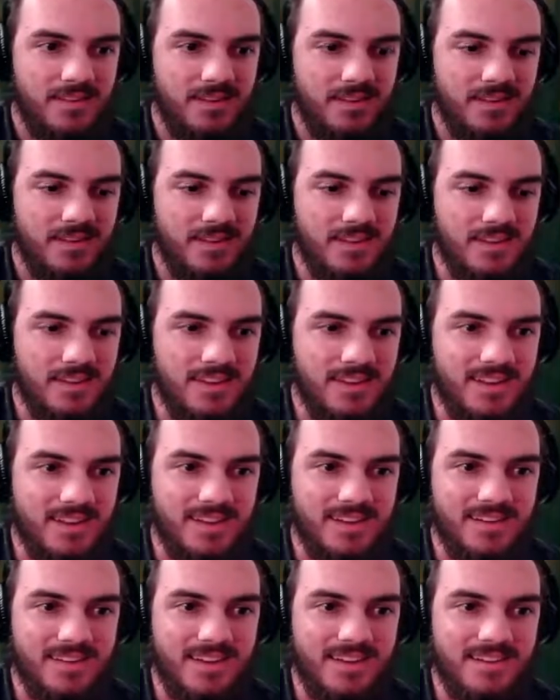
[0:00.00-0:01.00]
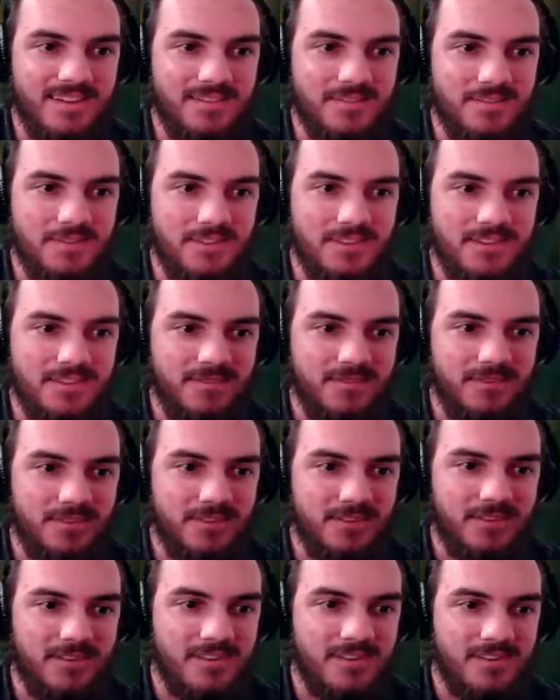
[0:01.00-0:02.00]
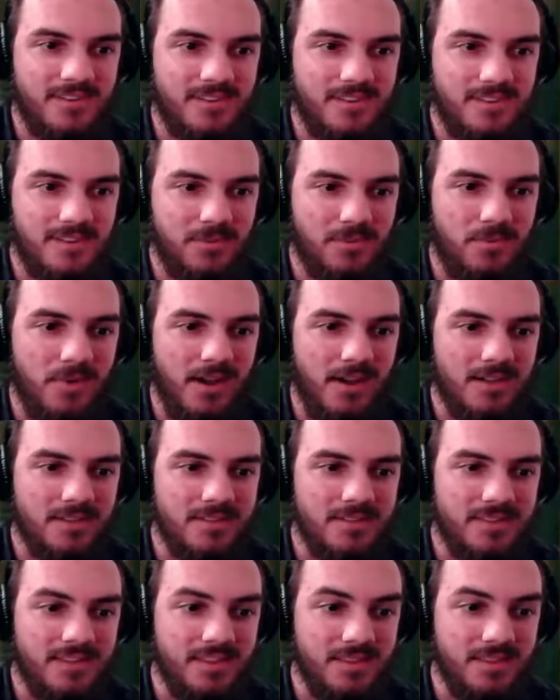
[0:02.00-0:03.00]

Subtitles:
And now I do this for a while to get the